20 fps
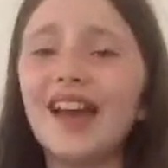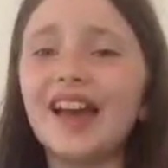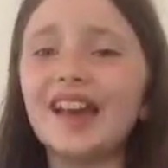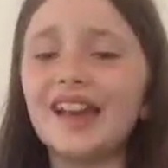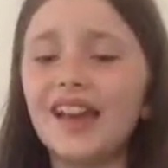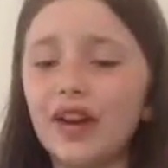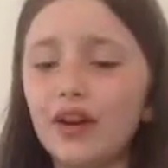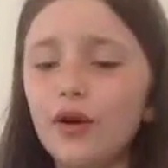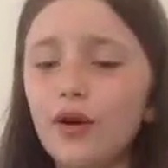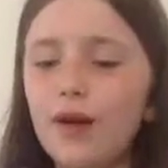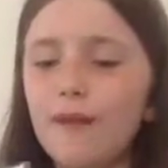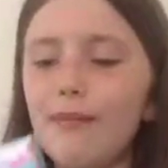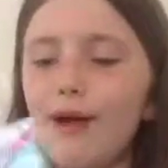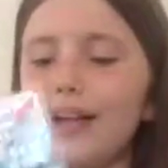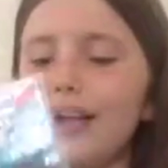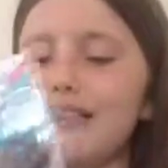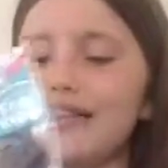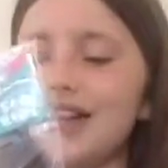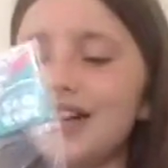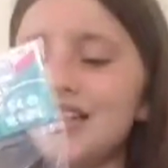a girl in my
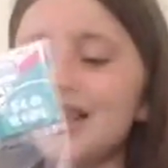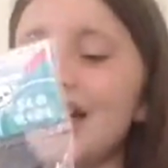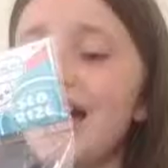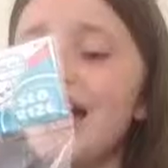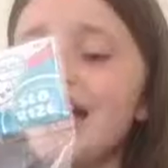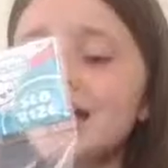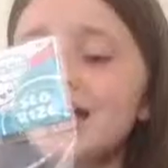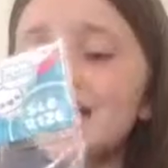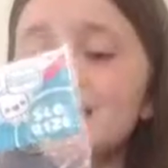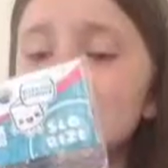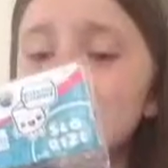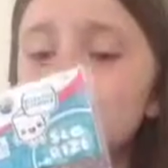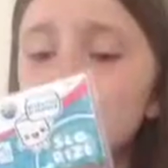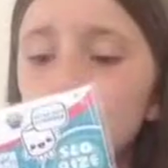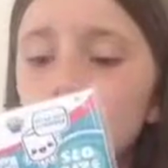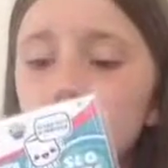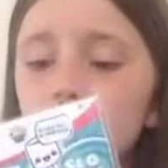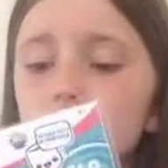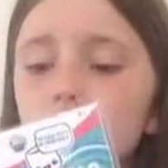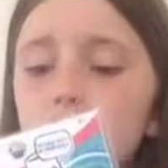class has this
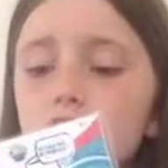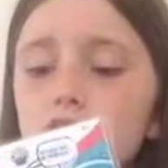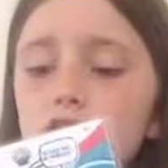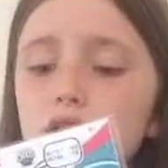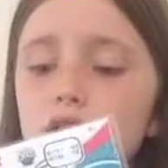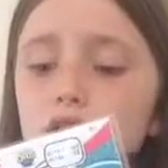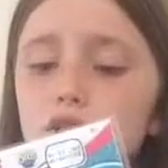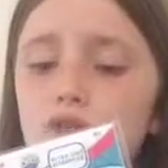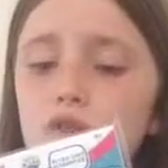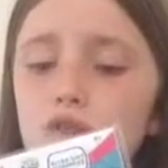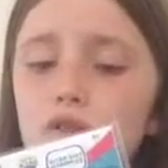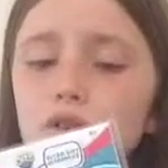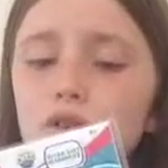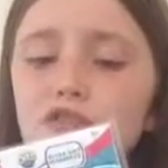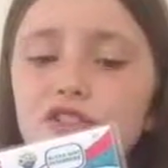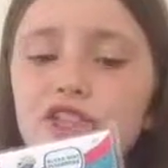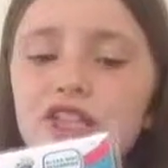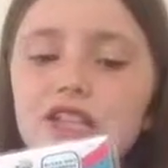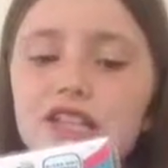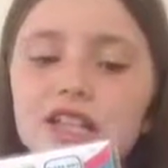one so if
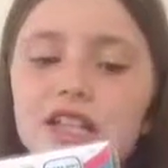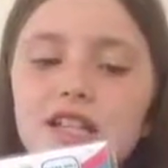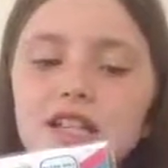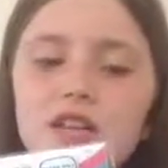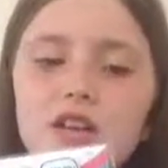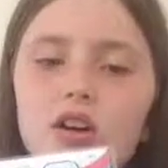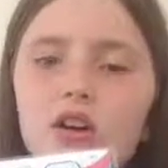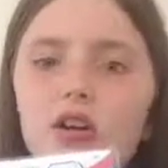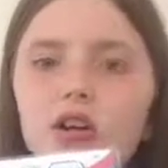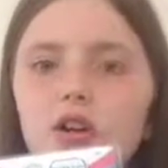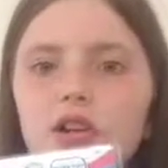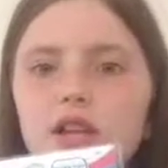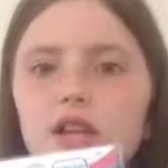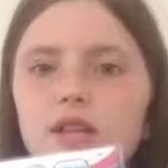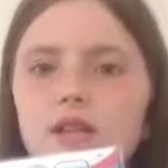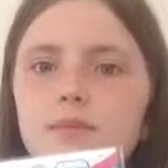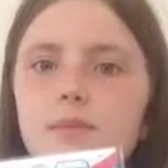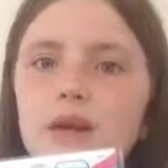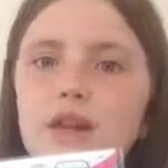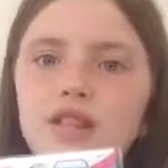she says oh
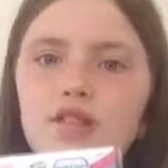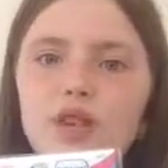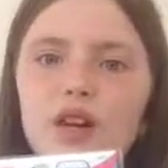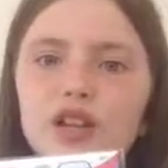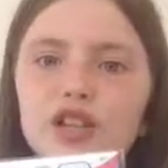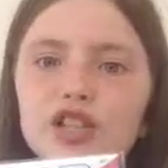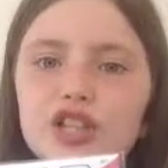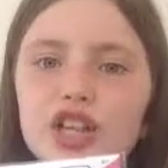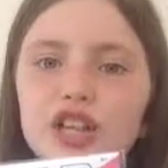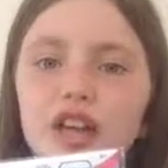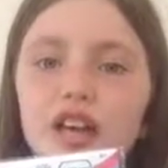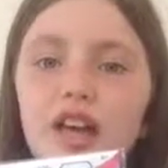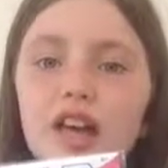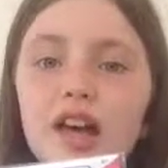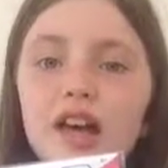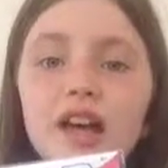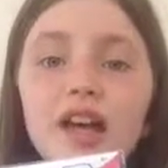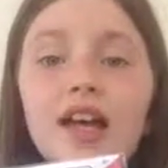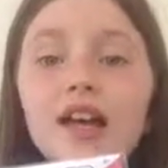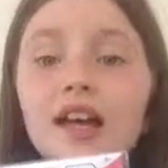that's my squishy
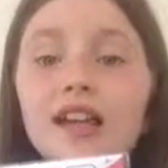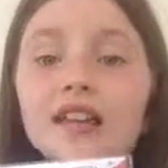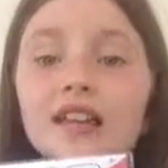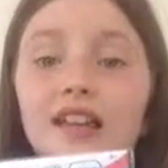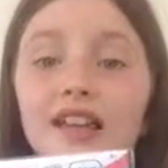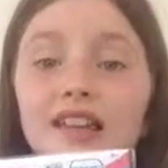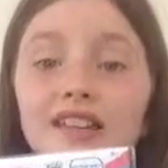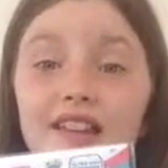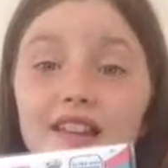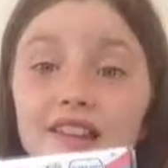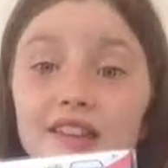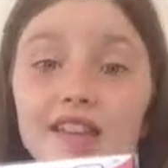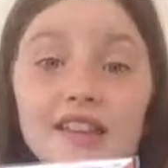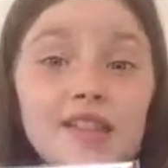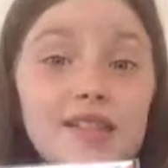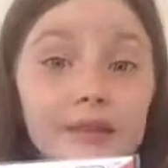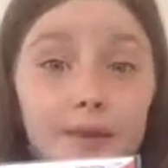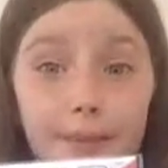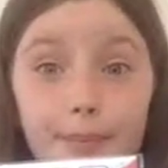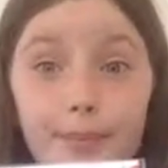then this
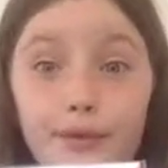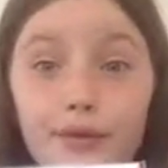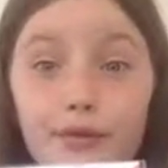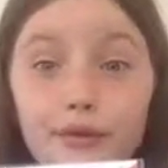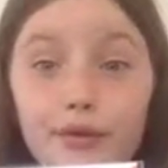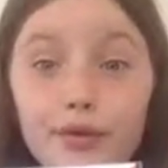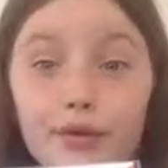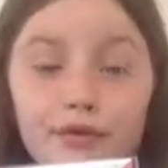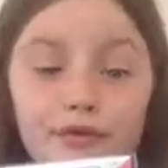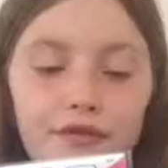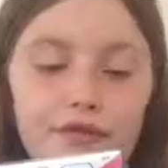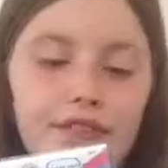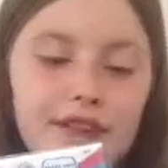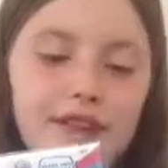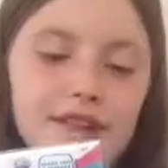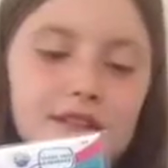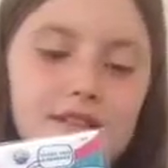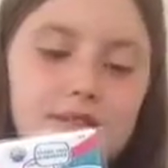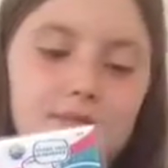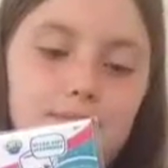is a proof that
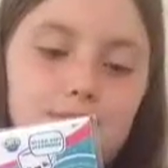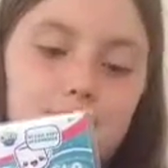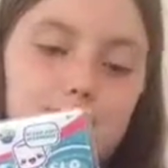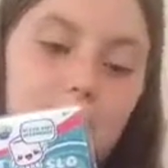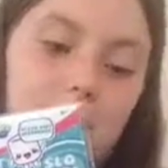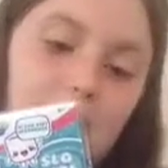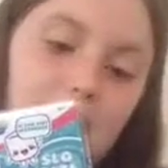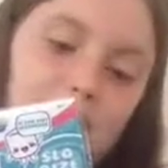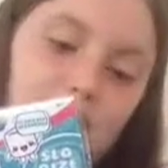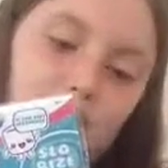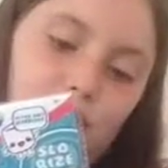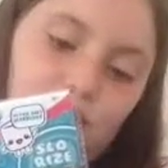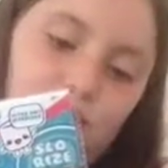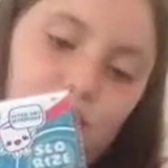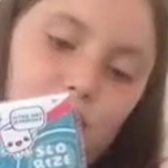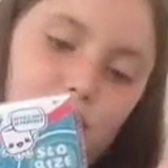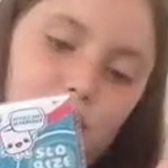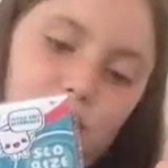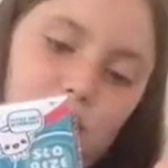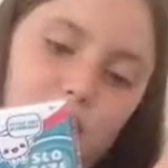it's my
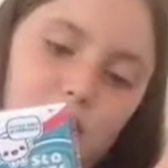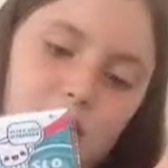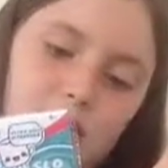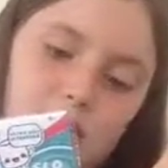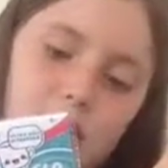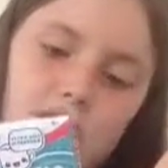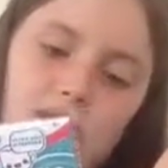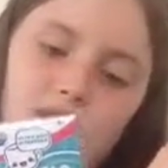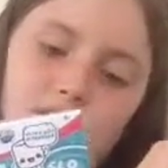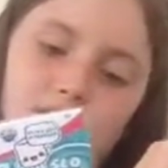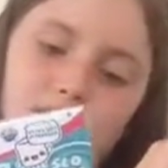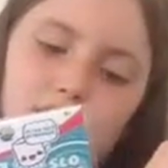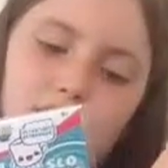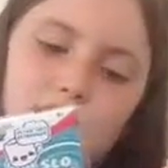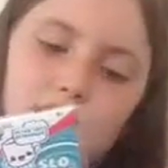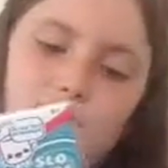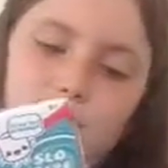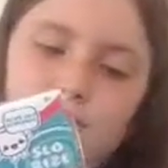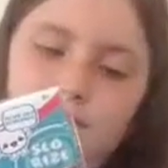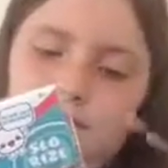squishy so yeah